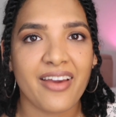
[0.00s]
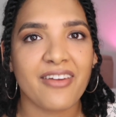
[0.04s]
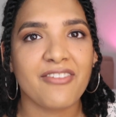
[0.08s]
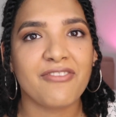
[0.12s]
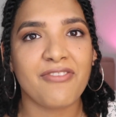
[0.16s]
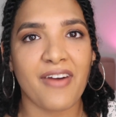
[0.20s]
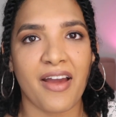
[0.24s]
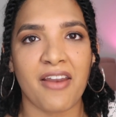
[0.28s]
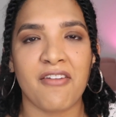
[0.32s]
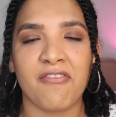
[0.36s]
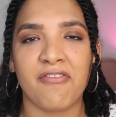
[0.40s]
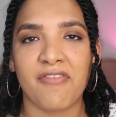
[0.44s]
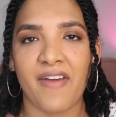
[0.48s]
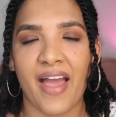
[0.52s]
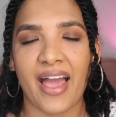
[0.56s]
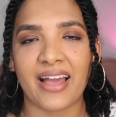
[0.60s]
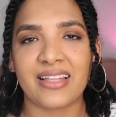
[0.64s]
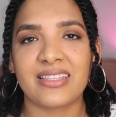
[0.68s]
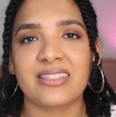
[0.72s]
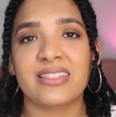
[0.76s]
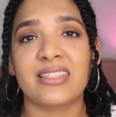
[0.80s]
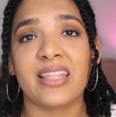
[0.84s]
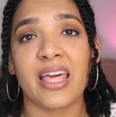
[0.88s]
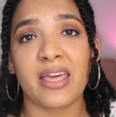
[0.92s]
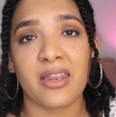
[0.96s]
fun
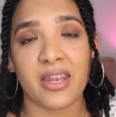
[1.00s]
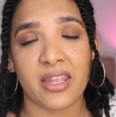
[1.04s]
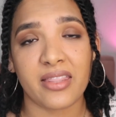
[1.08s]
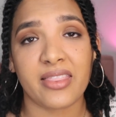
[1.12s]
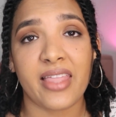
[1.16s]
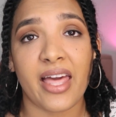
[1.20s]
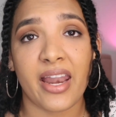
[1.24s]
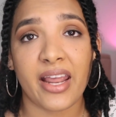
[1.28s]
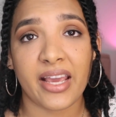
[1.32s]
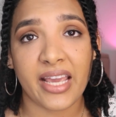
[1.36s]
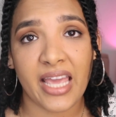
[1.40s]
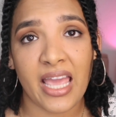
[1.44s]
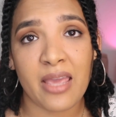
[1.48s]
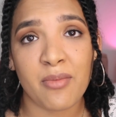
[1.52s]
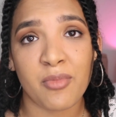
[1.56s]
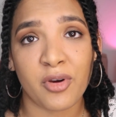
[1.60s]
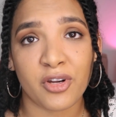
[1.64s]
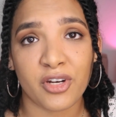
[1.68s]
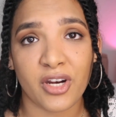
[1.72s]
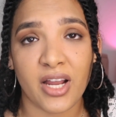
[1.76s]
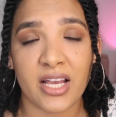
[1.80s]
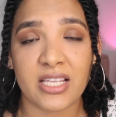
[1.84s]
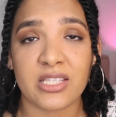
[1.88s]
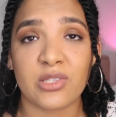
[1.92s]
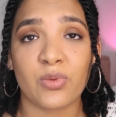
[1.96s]
fact that I came
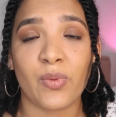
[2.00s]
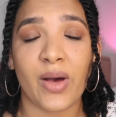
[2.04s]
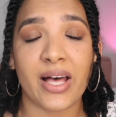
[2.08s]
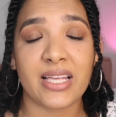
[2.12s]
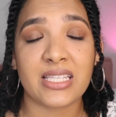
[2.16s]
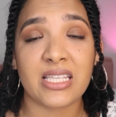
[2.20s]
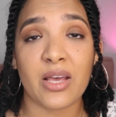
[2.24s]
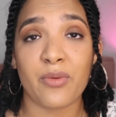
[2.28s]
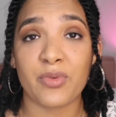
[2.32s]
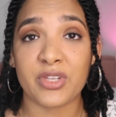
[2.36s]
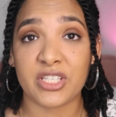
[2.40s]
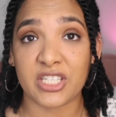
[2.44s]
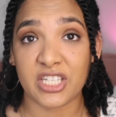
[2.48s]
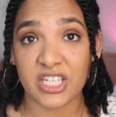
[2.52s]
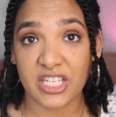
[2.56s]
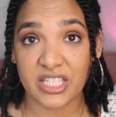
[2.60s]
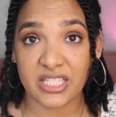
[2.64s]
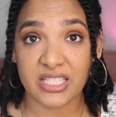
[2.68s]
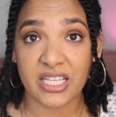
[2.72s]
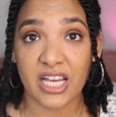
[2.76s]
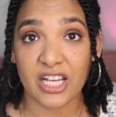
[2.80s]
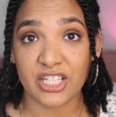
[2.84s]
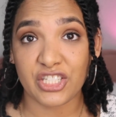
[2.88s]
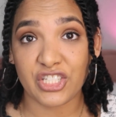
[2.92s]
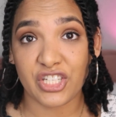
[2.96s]
across whilst I was
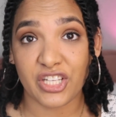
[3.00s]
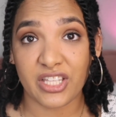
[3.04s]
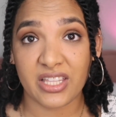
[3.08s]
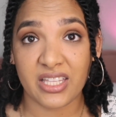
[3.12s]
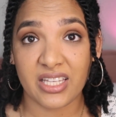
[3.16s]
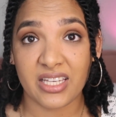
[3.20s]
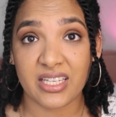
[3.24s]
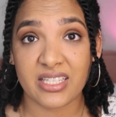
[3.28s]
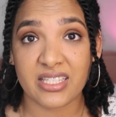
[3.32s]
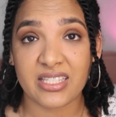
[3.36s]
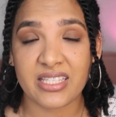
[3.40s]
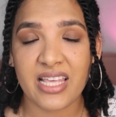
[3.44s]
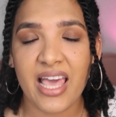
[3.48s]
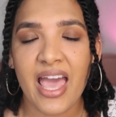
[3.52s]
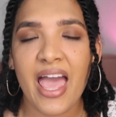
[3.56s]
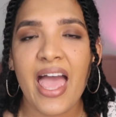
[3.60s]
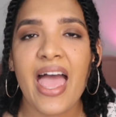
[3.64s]
researching this.